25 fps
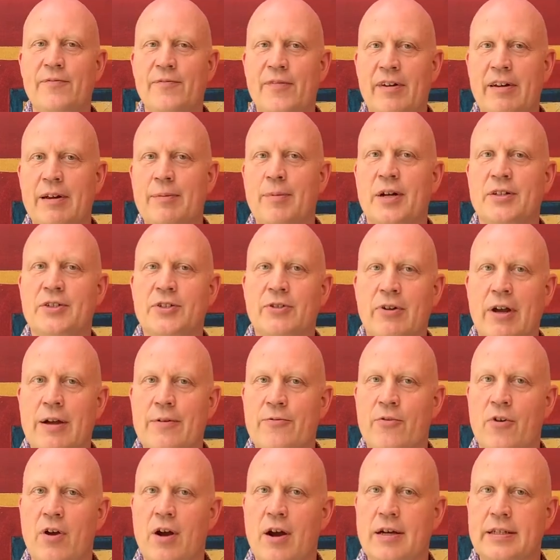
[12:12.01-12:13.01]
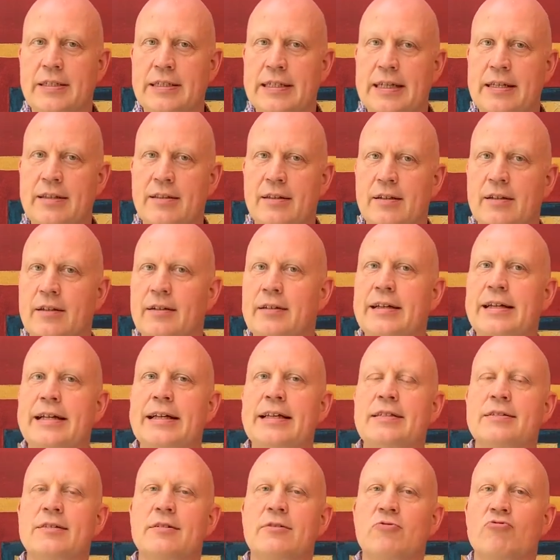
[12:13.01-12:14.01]
Very much a grape variety that
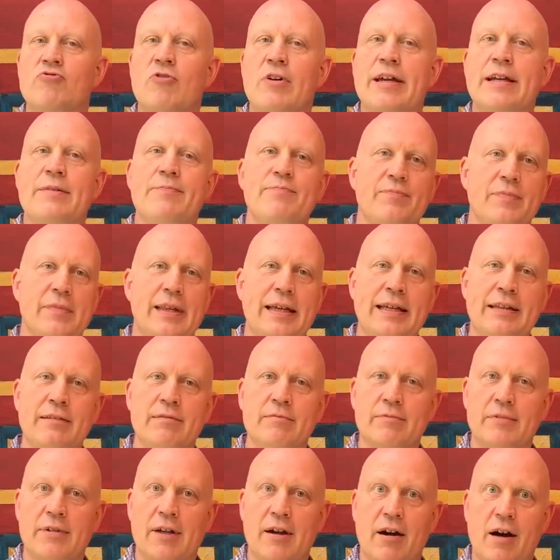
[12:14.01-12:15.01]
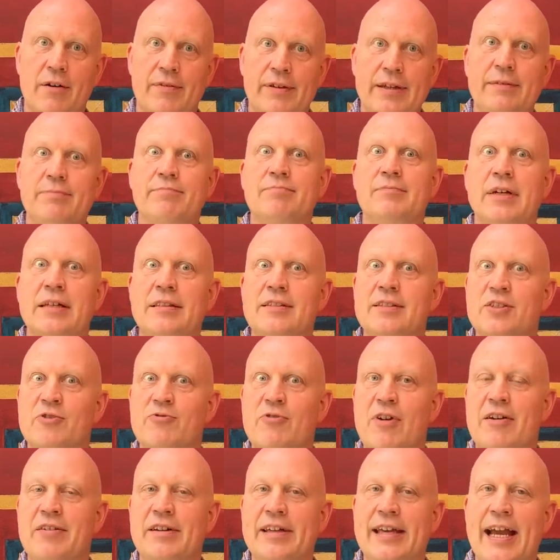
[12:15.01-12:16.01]
is great in Gavi and
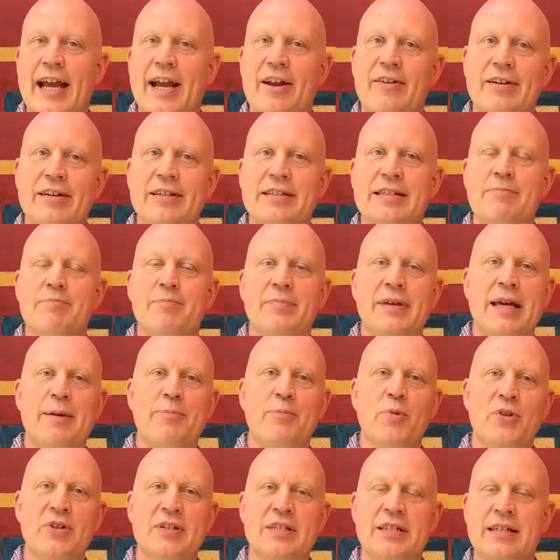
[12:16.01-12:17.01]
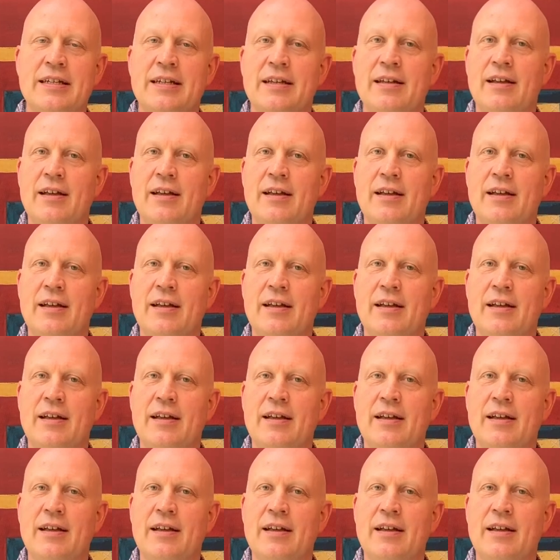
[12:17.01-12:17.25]
surrounding areas in Piedmont,